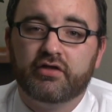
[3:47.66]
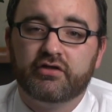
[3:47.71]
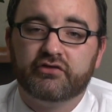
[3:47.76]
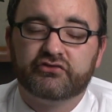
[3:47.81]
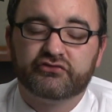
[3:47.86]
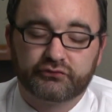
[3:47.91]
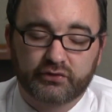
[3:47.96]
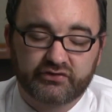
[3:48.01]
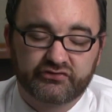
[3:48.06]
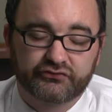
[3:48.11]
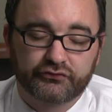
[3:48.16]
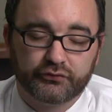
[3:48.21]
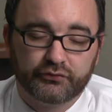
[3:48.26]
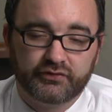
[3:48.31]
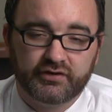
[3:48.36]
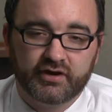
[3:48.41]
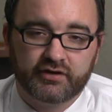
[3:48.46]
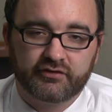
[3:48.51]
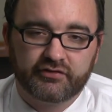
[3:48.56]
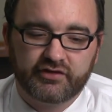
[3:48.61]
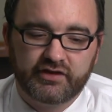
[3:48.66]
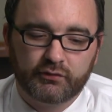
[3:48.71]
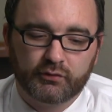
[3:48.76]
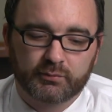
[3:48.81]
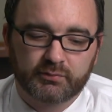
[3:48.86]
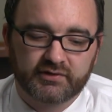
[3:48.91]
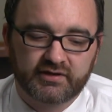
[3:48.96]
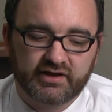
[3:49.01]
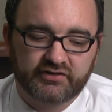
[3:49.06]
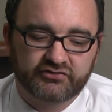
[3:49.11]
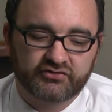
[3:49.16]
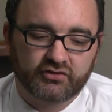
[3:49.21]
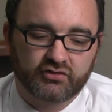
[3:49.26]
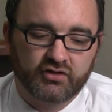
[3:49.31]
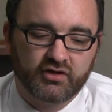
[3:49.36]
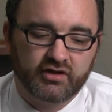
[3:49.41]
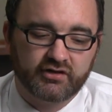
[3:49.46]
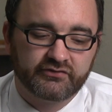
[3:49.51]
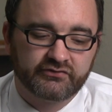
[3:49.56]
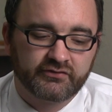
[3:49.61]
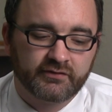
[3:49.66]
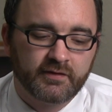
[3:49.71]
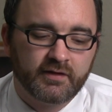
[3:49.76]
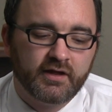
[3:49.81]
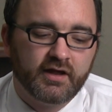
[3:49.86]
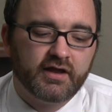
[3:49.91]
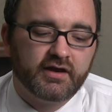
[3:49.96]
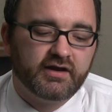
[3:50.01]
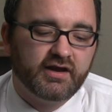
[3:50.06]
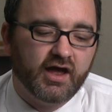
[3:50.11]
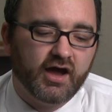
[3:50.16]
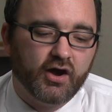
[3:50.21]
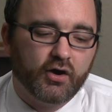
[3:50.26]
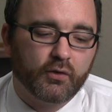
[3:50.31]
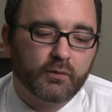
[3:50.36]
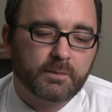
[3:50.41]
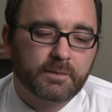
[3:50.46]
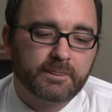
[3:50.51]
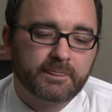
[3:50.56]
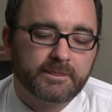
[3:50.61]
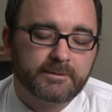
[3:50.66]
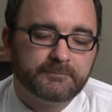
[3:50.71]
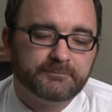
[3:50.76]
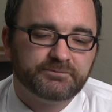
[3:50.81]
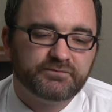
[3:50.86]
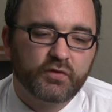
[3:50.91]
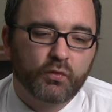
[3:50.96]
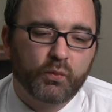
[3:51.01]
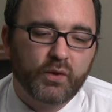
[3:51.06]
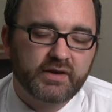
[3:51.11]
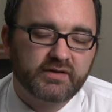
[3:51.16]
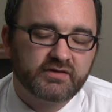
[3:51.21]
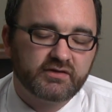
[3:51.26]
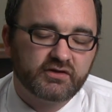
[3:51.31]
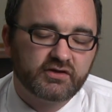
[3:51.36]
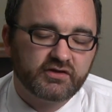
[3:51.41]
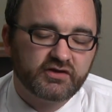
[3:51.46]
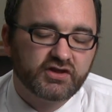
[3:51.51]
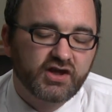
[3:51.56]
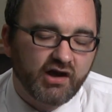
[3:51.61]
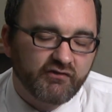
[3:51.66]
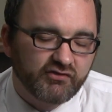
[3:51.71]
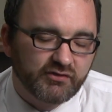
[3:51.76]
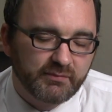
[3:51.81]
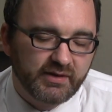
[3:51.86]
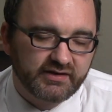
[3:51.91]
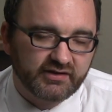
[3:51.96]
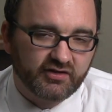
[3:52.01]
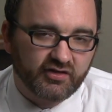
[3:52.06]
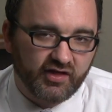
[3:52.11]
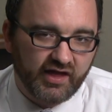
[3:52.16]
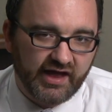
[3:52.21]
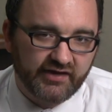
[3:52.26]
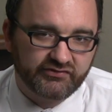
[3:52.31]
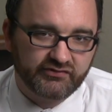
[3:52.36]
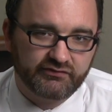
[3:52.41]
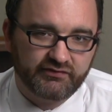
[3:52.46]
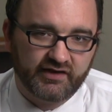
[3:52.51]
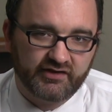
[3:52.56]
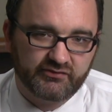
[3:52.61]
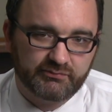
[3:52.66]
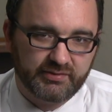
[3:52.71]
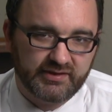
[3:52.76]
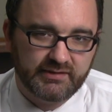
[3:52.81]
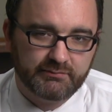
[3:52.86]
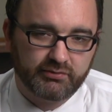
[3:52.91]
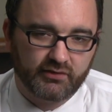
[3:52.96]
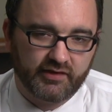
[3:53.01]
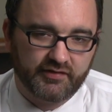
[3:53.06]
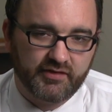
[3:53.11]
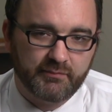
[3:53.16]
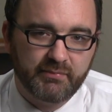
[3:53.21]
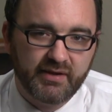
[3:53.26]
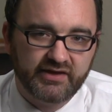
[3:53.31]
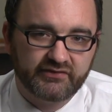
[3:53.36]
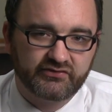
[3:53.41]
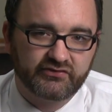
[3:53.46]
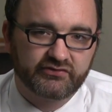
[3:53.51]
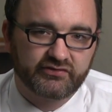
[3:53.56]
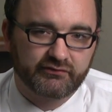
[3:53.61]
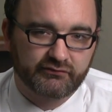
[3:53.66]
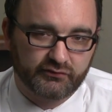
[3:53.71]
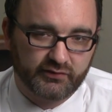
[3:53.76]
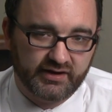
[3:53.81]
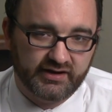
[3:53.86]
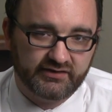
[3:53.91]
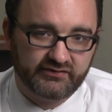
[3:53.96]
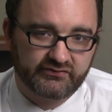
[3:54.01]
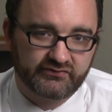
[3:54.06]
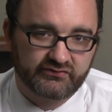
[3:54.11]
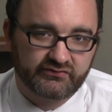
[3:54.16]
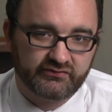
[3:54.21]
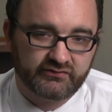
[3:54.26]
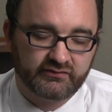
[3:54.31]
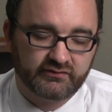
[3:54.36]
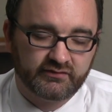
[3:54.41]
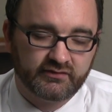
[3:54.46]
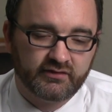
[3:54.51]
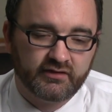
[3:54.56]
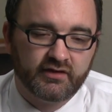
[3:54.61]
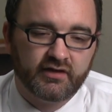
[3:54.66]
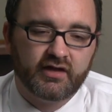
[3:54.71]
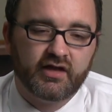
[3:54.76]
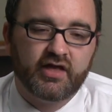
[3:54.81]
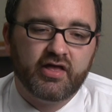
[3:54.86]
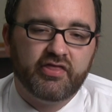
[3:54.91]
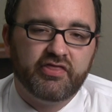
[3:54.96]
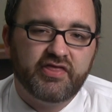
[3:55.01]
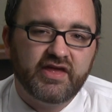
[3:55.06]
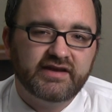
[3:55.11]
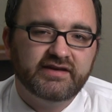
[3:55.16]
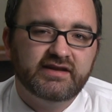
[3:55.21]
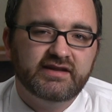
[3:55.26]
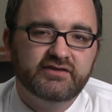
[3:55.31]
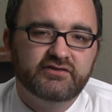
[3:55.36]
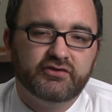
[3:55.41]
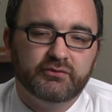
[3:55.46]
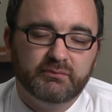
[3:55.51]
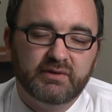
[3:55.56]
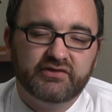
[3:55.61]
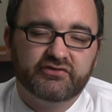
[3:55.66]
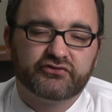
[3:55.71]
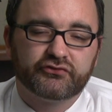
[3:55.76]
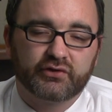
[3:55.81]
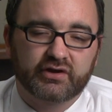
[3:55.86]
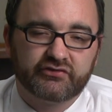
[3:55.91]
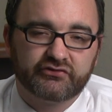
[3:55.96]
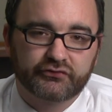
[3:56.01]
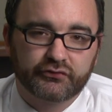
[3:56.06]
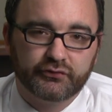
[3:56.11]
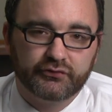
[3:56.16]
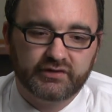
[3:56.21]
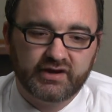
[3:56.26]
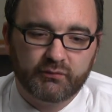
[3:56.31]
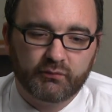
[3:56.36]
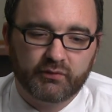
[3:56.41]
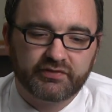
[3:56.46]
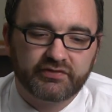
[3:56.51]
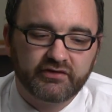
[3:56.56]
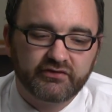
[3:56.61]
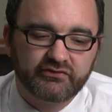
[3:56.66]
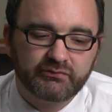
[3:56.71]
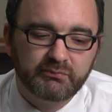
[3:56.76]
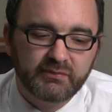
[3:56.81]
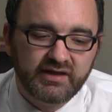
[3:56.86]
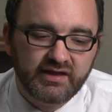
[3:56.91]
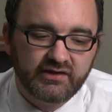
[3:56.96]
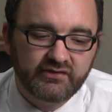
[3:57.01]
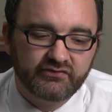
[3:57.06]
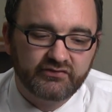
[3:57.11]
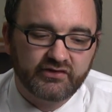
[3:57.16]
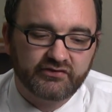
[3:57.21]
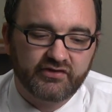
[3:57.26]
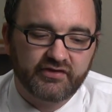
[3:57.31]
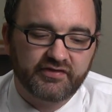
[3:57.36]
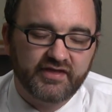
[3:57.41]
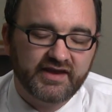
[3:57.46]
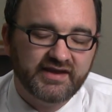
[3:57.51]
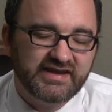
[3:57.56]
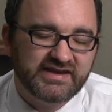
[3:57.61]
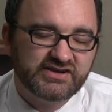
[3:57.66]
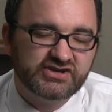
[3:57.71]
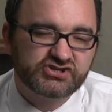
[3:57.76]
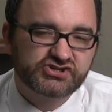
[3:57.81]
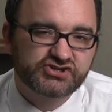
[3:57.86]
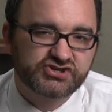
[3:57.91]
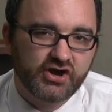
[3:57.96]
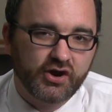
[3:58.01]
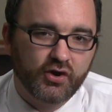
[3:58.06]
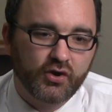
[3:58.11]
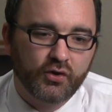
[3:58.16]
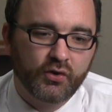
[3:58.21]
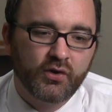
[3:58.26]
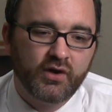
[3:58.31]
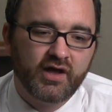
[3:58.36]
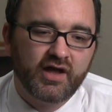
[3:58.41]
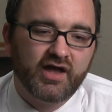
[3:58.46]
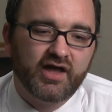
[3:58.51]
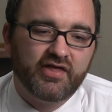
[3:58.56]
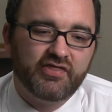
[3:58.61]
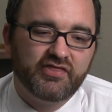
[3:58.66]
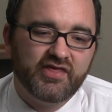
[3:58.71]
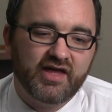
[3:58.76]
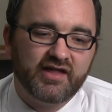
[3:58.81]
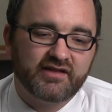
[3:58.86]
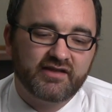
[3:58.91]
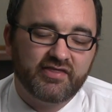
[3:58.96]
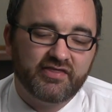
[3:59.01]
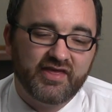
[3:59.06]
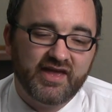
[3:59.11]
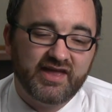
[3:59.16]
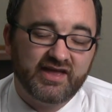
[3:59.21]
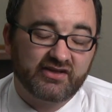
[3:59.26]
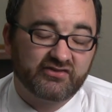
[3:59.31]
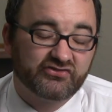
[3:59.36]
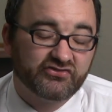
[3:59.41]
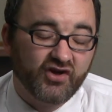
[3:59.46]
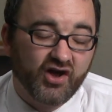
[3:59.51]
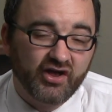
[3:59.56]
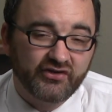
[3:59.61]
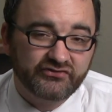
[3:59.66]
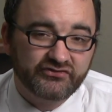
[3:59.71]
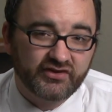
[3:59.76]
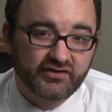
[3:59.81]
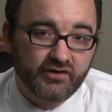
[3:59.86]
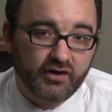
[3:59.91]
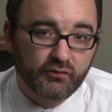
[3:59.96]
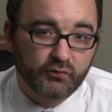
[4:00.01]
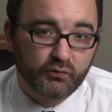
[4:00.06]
strict scrutiny under the Equal Protection Clause. Now, when government classifies people on the basis of race, they need to meet strict scrutiny. What this means is that they need to show that they exhausted